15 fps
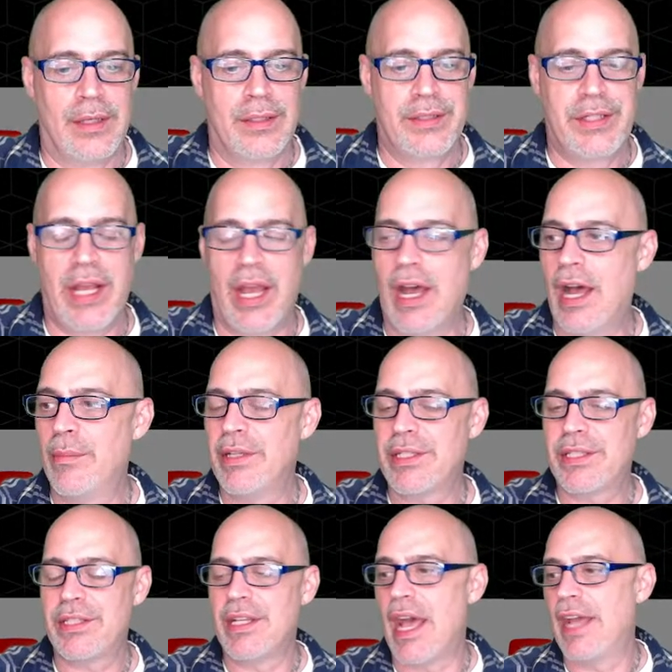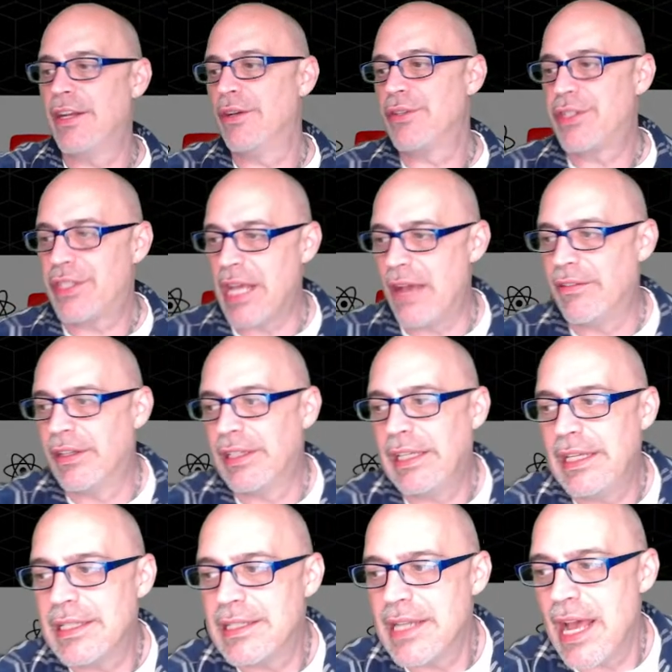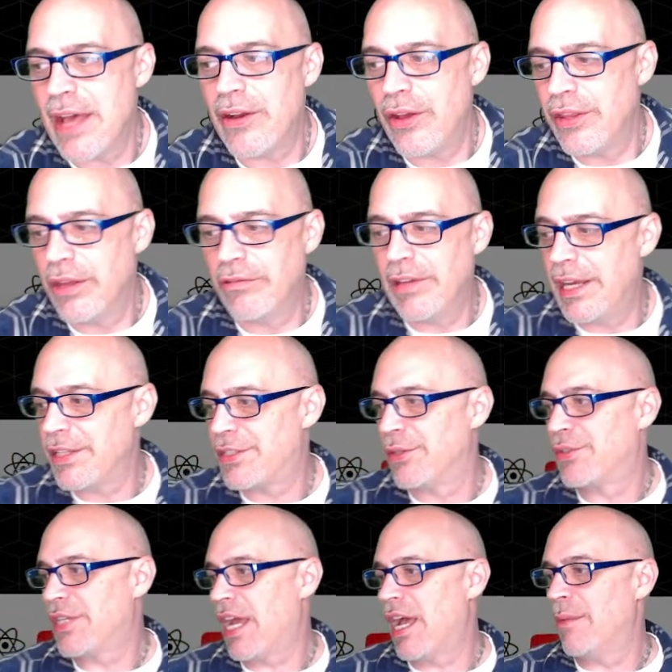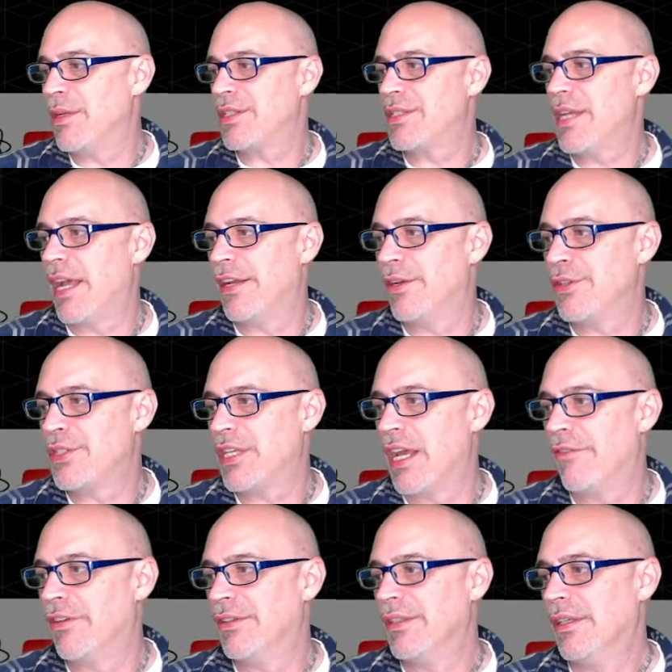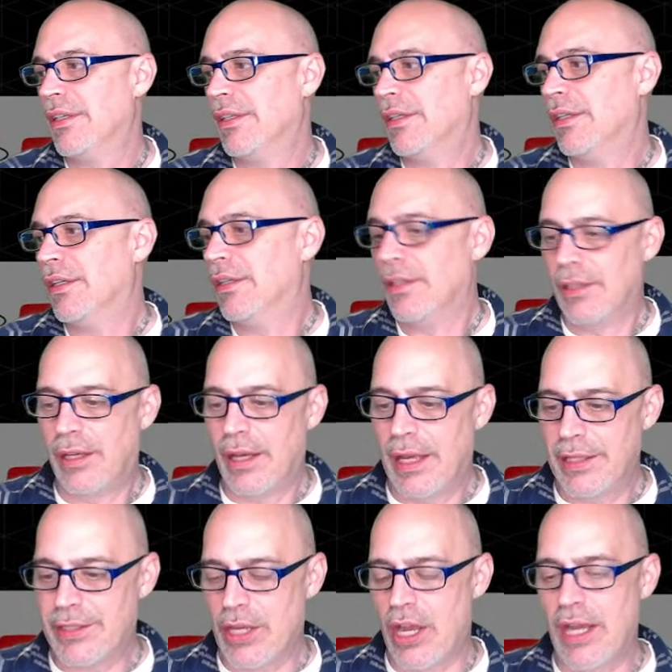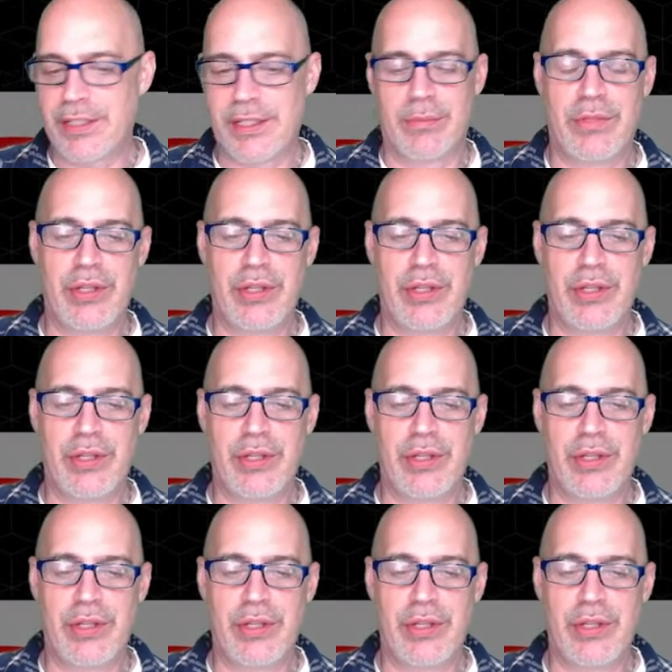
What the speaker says: Thomas 907. He's not on the list. So Thomas 907. That's awesome.